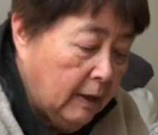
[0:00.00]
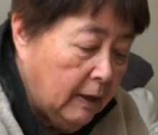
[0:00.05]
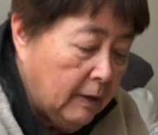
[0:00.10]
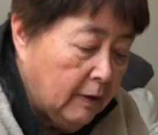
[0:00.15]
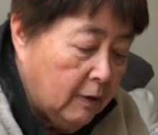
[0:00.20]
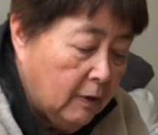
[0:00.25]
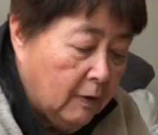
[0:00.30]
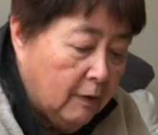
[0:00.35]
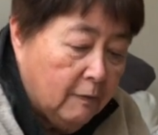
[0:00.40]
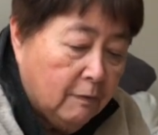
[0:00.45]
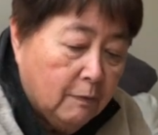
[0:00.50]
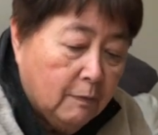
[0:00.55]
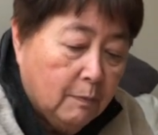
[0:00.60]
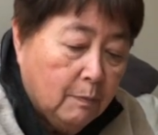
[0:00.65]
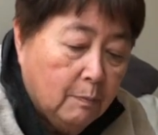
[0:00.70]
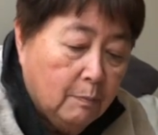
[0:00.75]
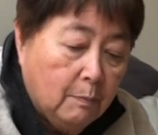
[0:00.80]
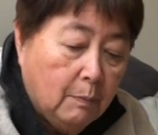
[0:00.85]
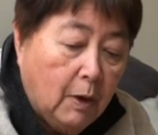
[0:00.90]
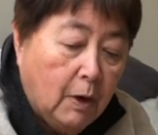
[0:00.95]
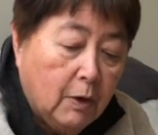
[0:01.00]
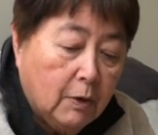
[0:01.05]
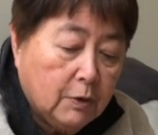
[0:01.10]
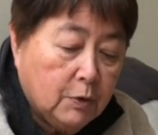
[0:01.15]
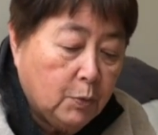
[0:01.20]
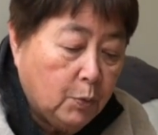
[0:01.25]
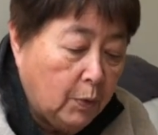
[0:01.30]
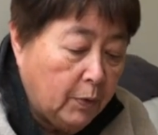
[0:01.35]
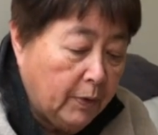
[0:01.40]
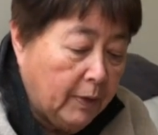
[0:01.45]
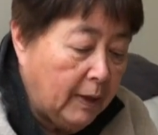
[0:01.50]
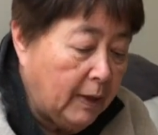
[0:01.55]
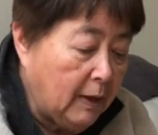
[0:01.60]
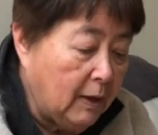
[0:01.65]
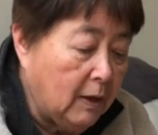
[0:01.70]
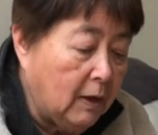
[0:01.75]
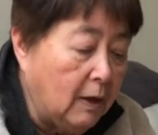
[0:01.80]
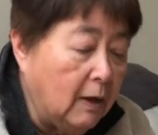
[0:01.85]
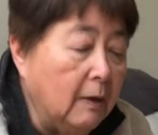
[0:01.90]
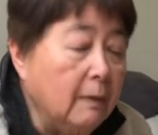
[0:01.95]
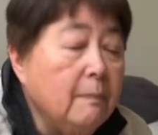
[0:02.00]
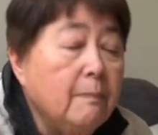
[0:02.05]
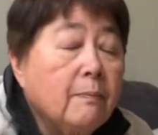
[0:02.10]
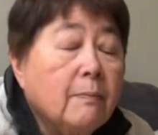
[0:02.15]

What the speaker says: and I've marked what they are,